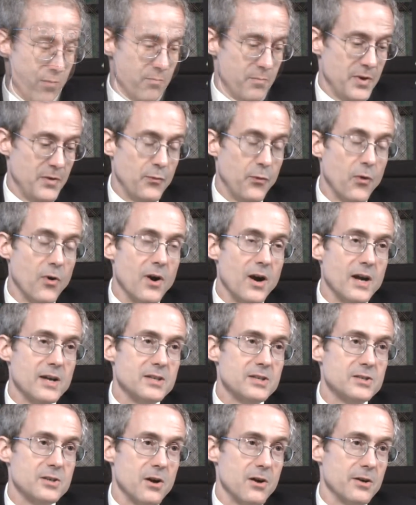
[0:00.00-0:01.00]
Before I
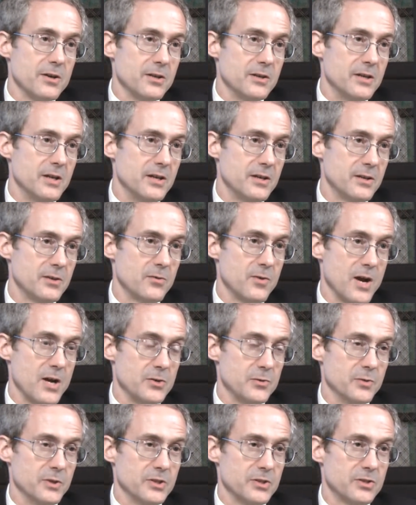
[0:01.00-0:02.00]
started
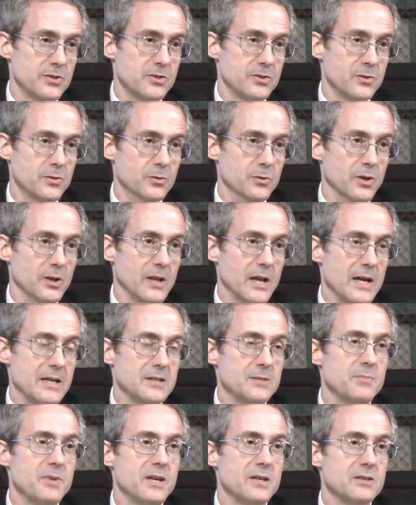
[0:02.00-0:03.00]
graduate school, I
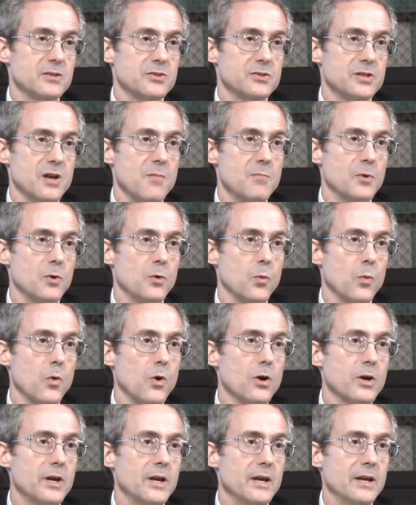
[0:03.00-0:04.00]
spent a summer
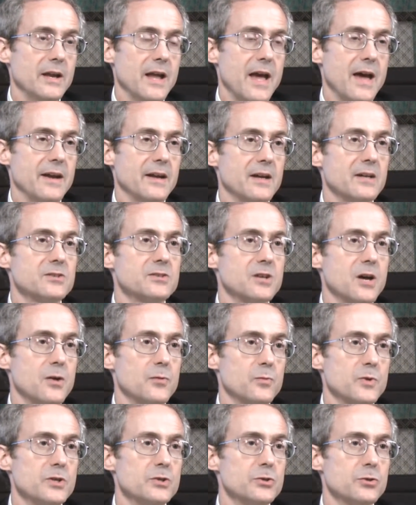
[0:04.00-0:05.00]
working at
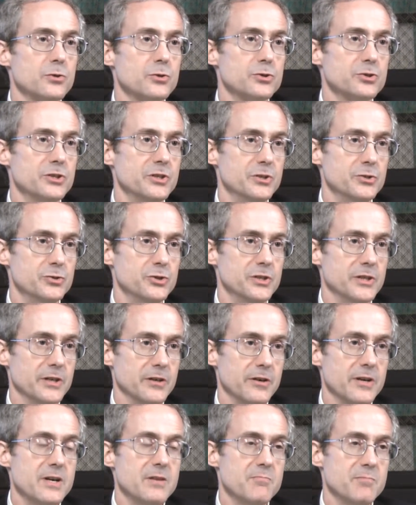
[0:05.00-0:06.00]
Exxon Research and
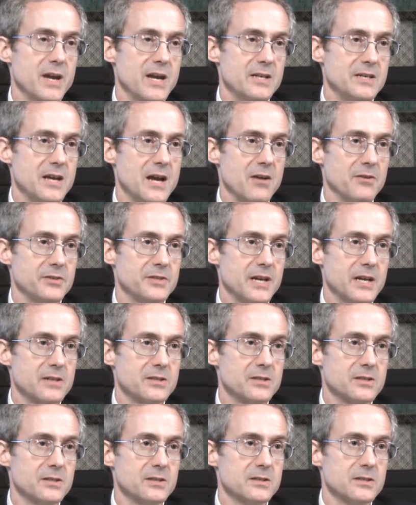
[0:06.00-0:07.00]
Engineering in Baytown,
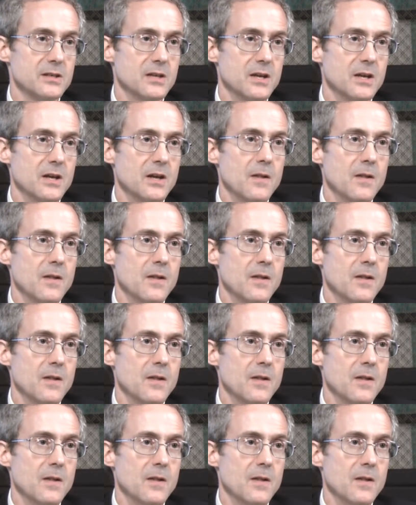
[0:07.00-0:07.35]
Texas,